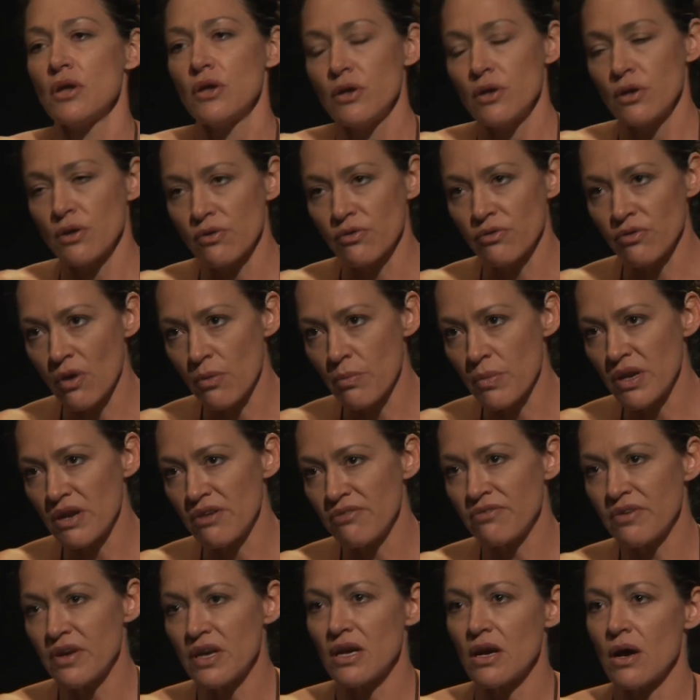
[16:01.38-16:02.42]
you know, so many
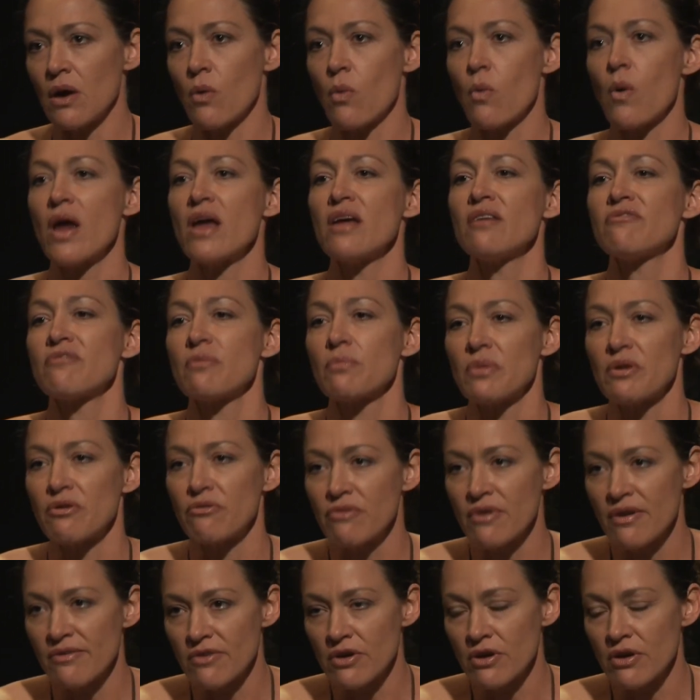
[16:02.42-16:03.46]
feet away from the
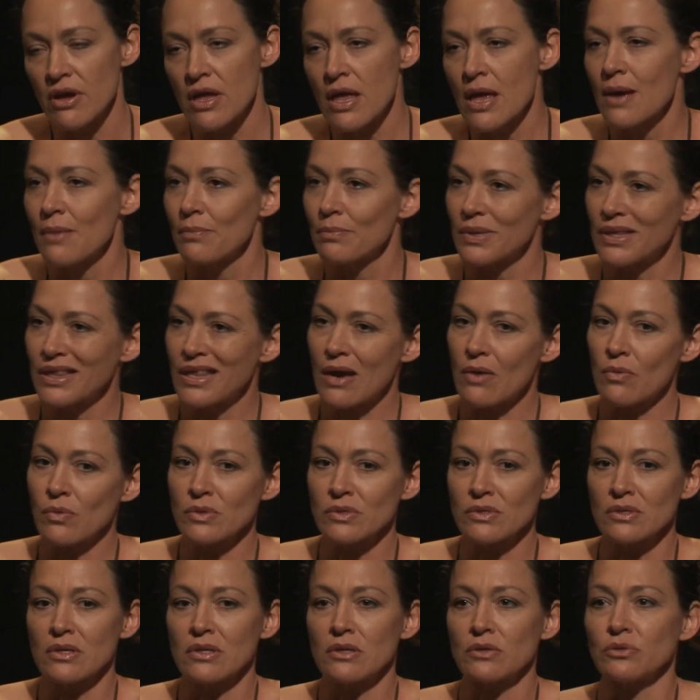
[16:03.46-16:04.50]
river. But that
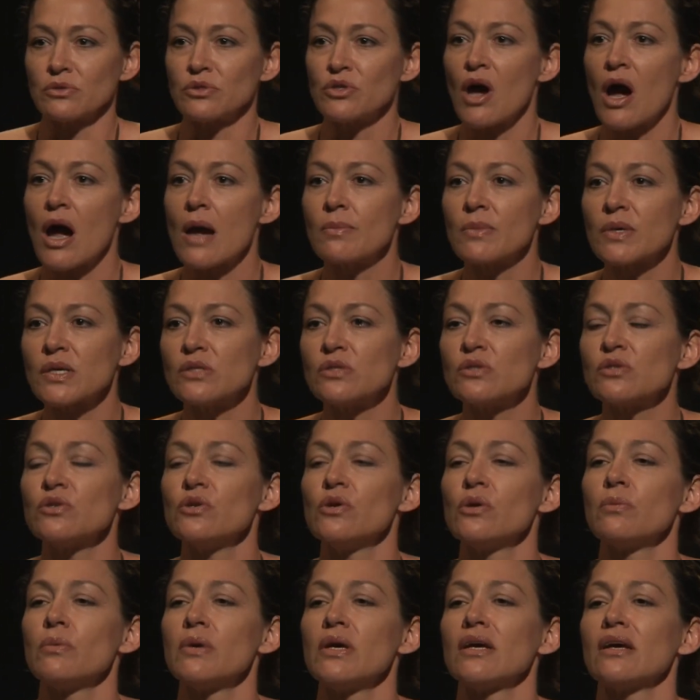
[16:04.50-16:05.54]
was a little time
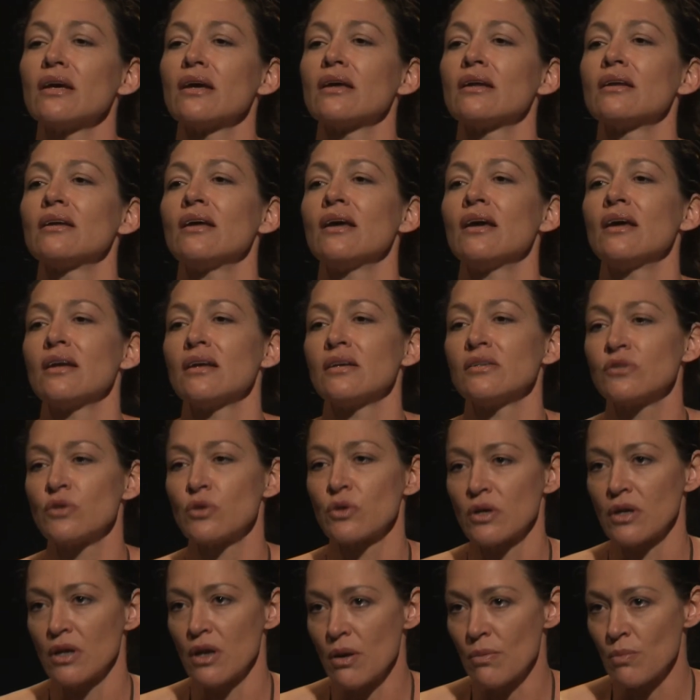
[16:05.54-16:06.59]
consuming and it
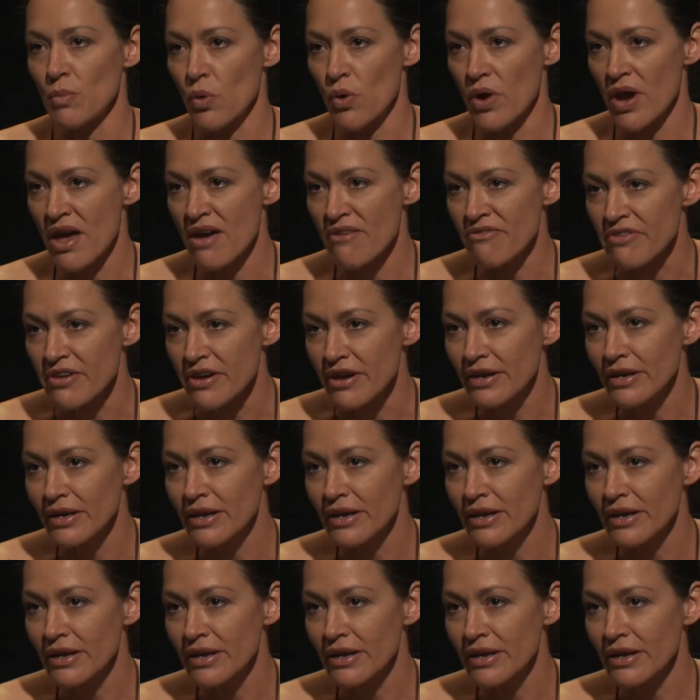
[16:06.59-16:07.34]
took a lot more effort.